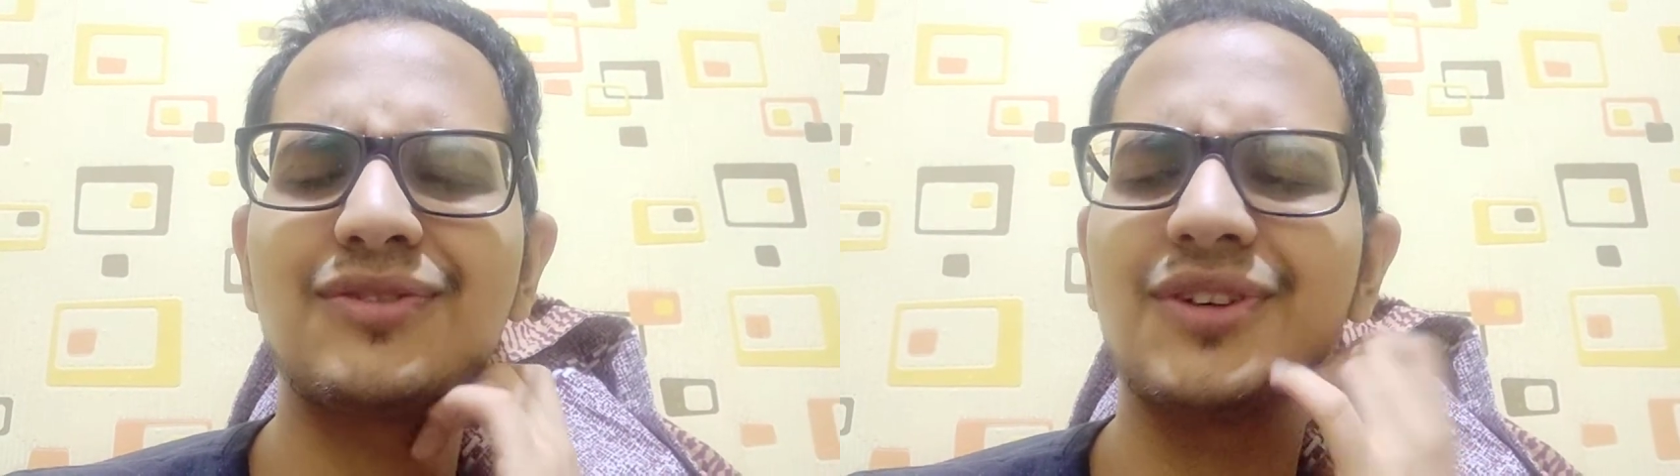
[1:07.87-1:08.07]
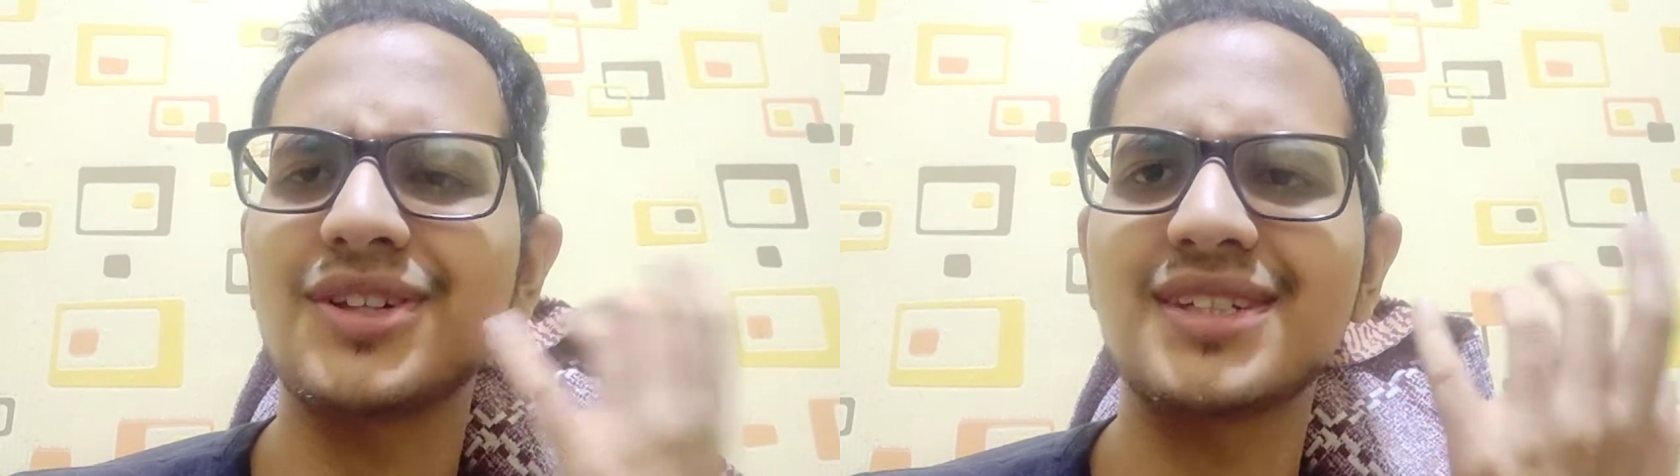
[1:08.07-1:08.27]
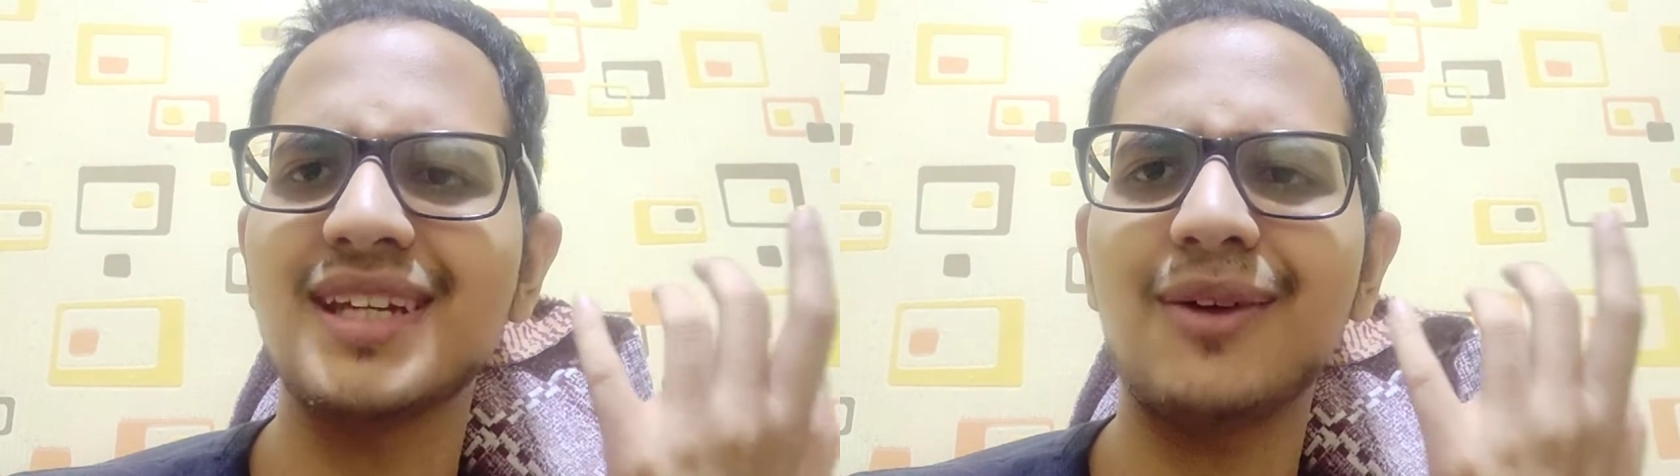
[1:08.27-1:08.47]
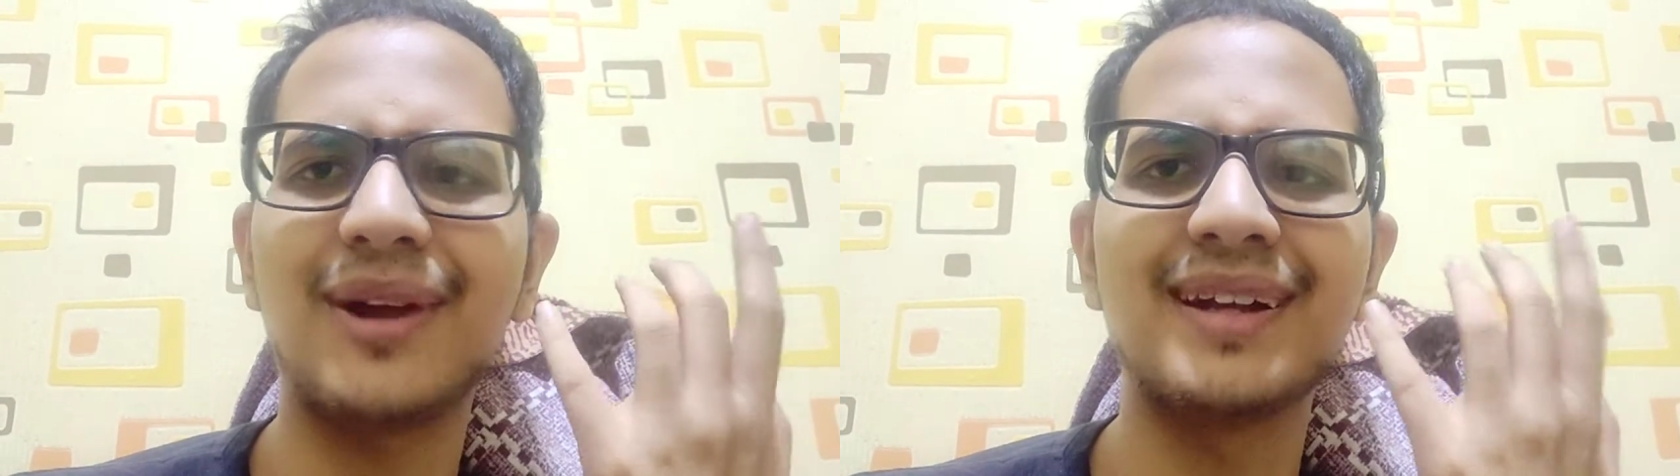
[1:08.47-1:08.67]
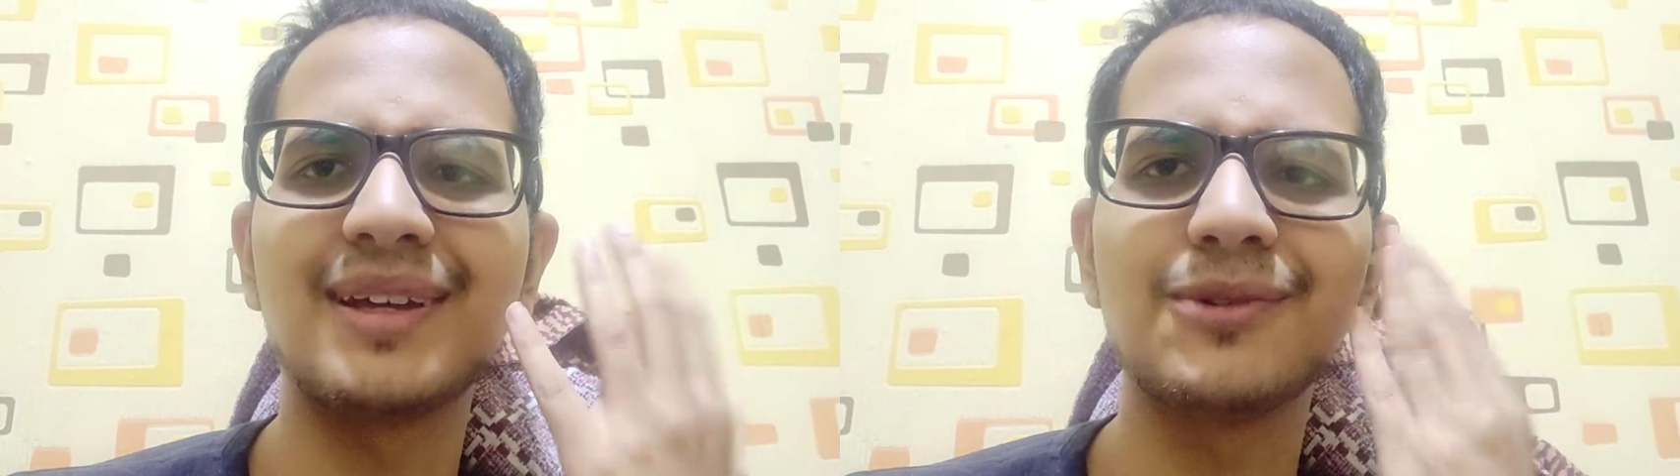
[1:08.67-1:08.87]
the first day I
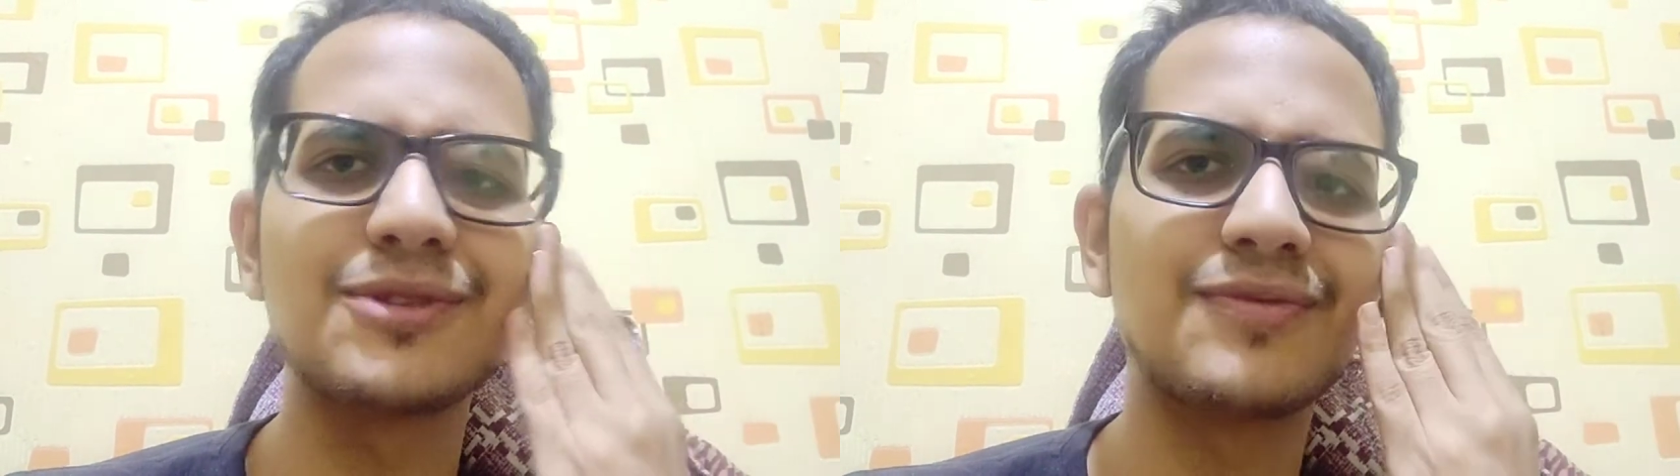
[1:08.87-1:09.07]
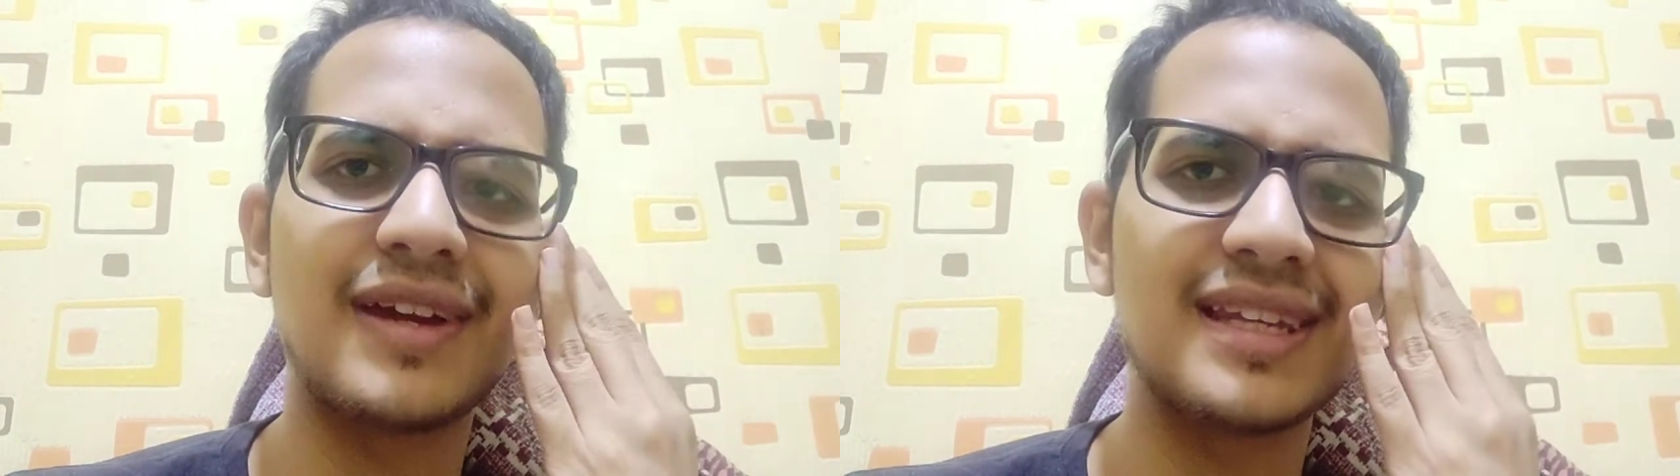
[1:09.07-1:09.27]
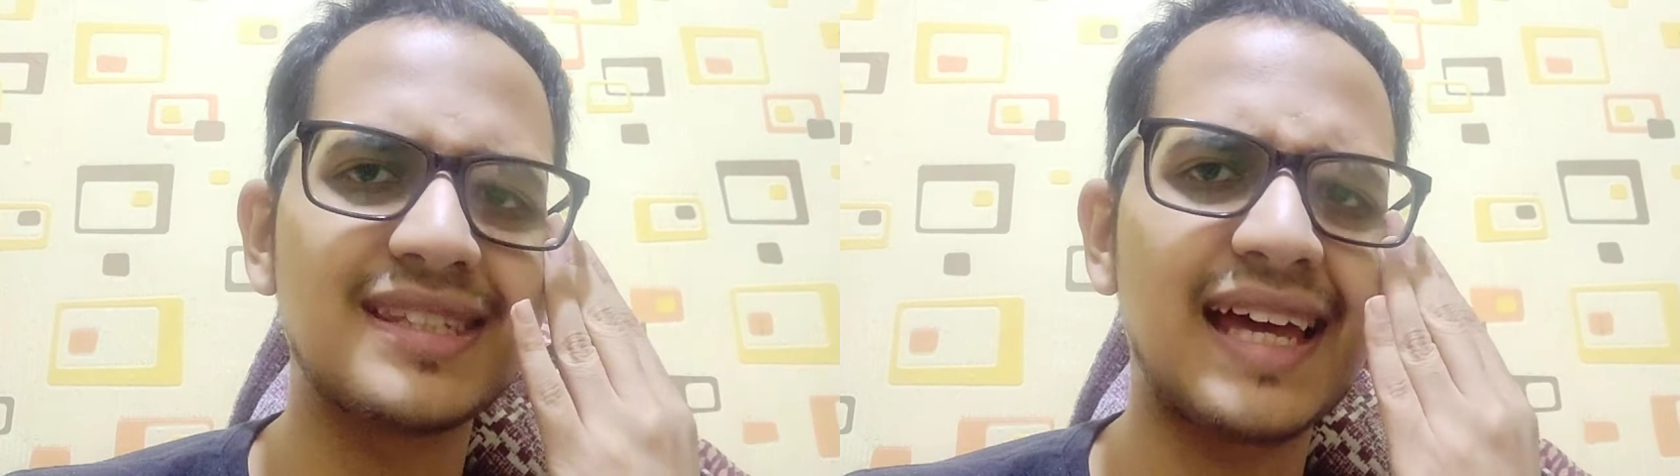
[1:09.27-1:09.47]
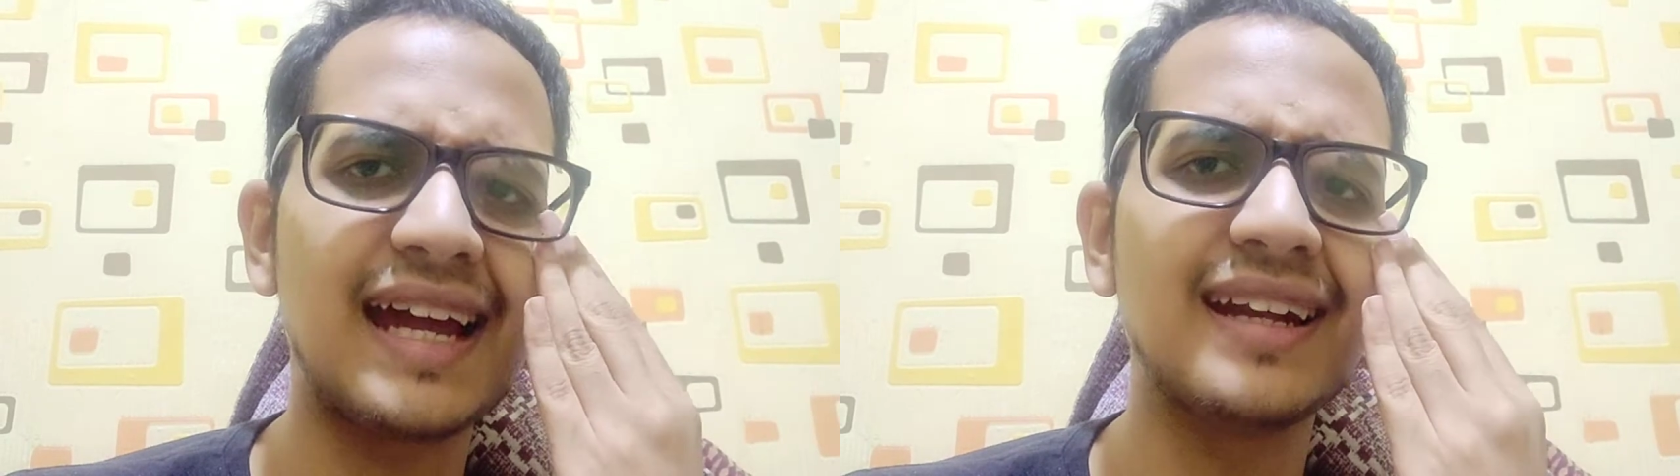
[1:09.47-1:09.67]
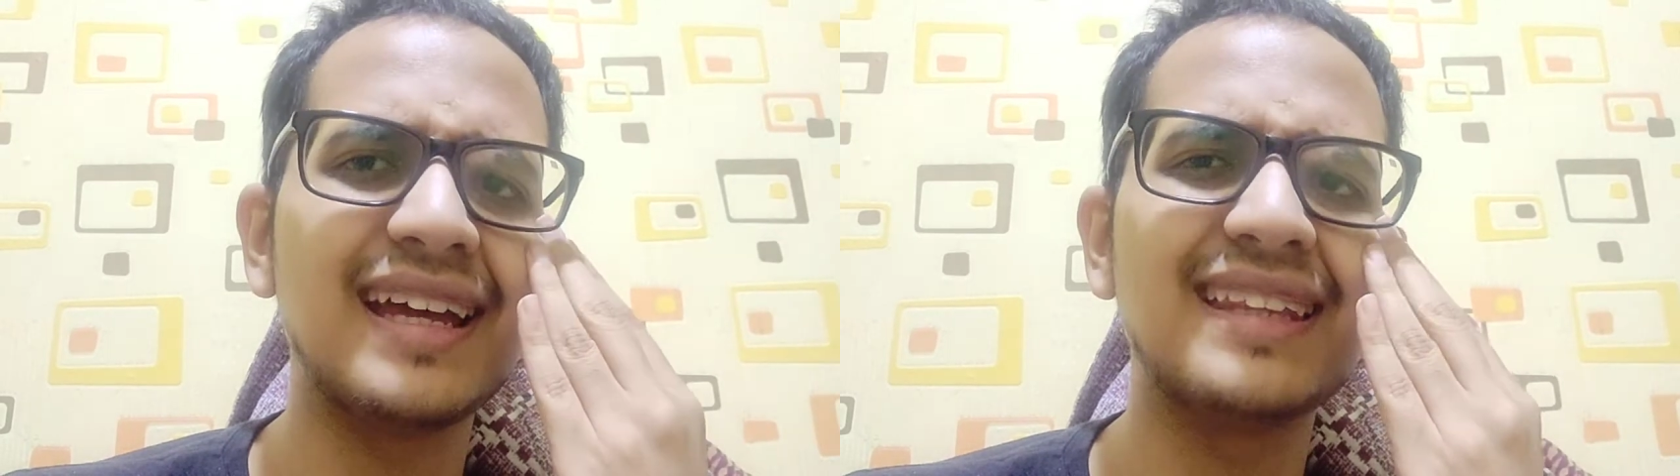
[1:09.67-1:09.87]
went there, which is very sad.